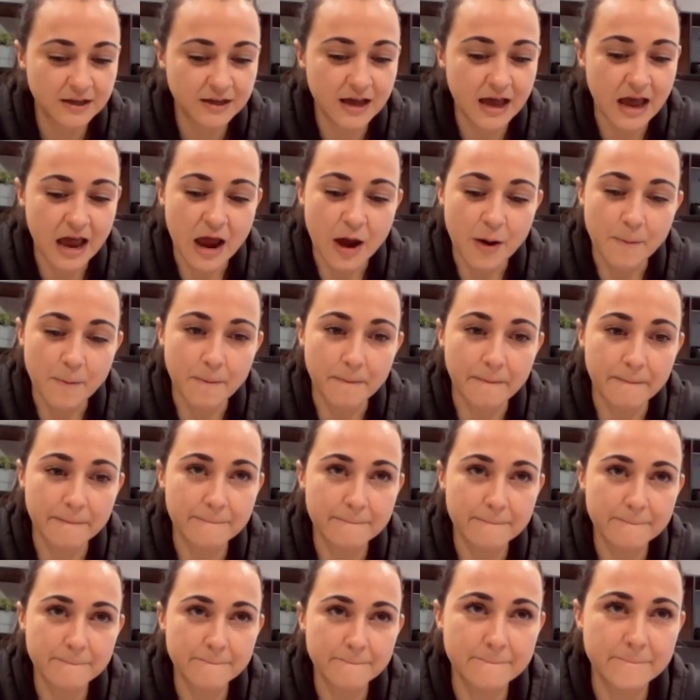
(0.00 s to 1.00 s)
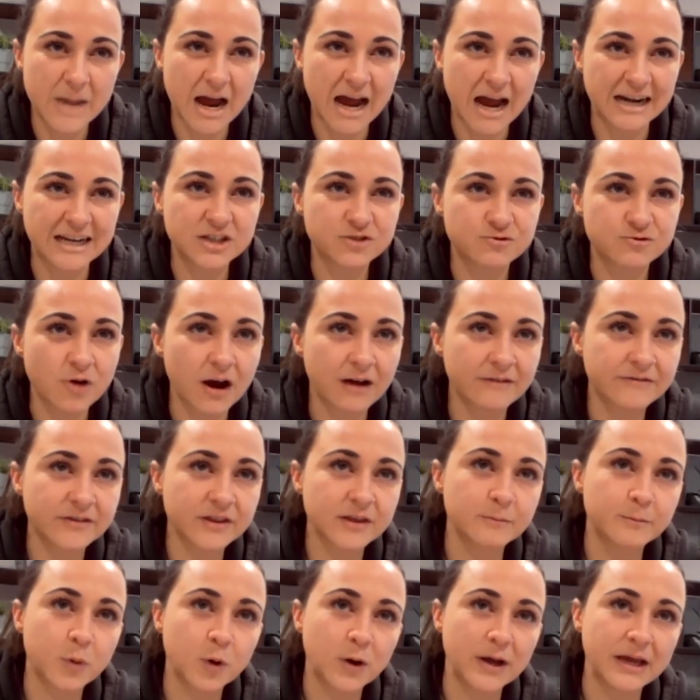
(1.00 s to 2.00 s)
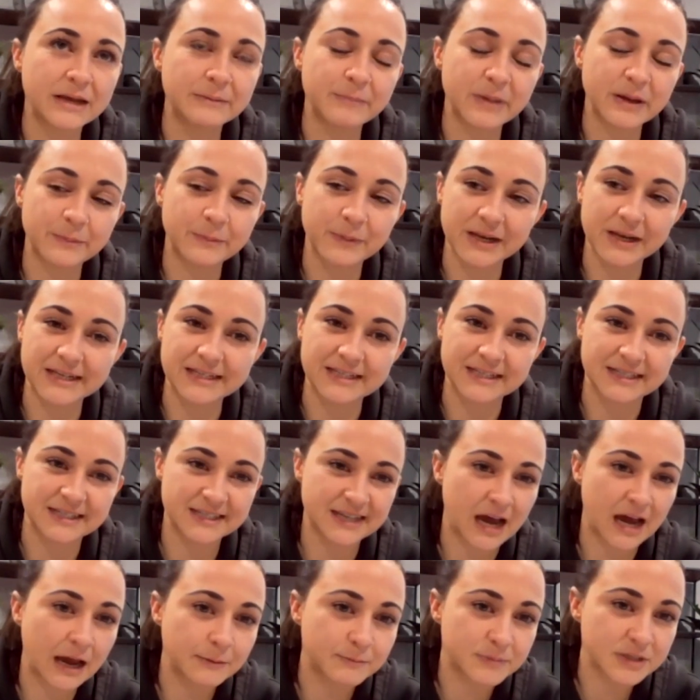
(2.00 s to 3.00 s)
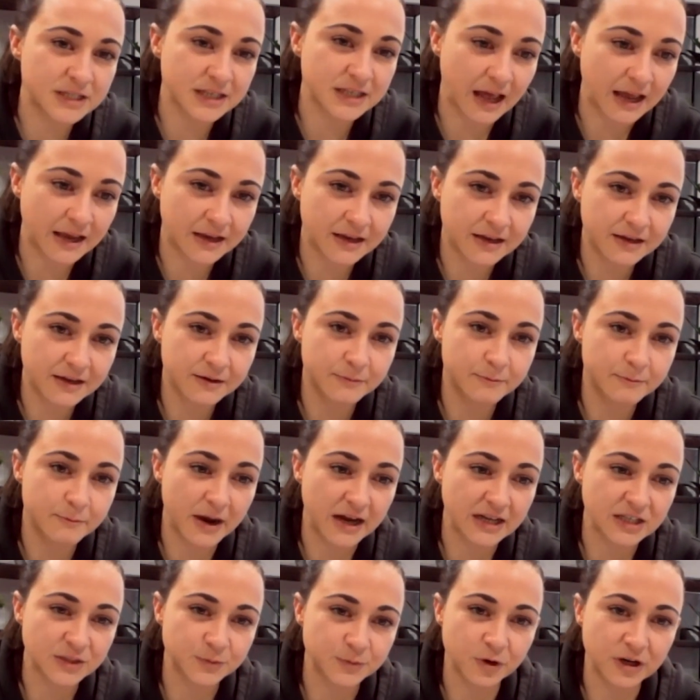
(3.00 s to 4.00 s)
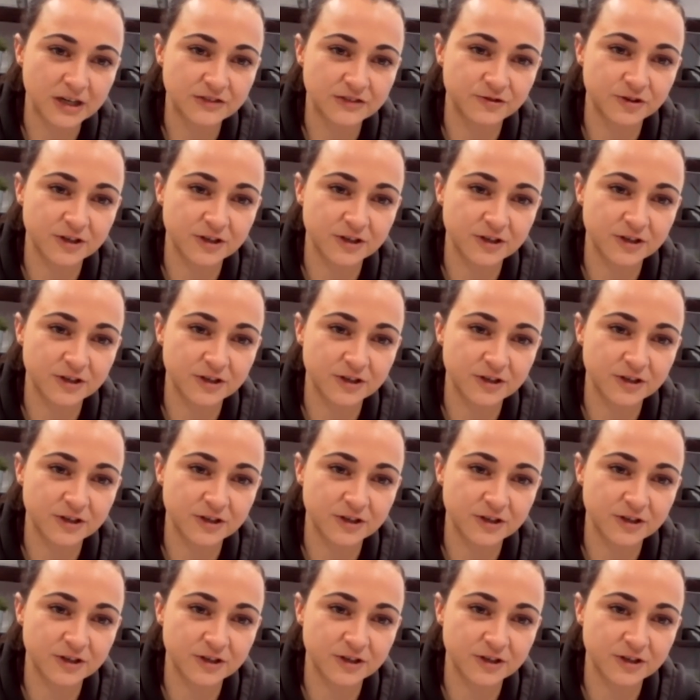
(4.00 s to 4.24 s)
And it's rather than putting people into types like Myers-Briggs,